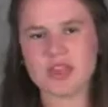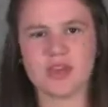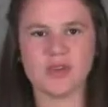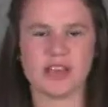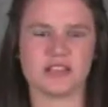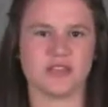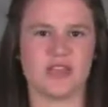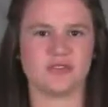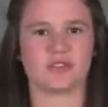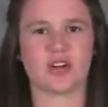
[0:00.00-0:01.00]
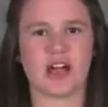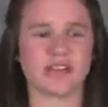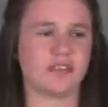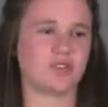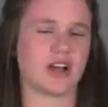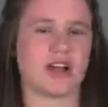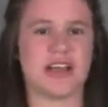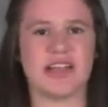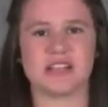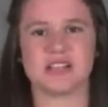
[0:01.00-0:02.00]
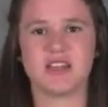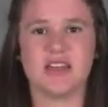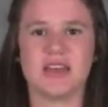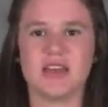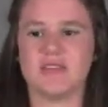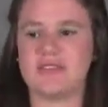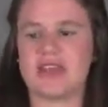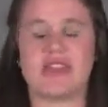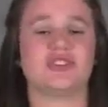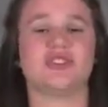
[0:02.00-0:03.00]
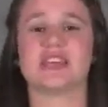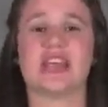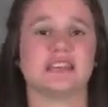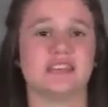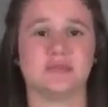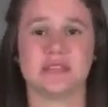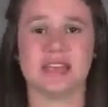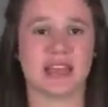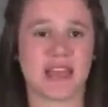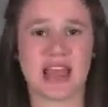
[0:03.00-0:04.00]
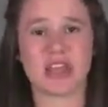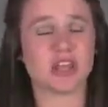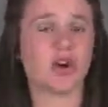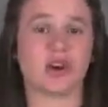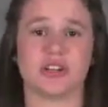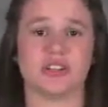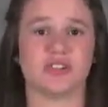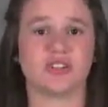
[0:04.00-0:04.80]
Okay, so they've tried, and they just can't seem to get any yardage, and so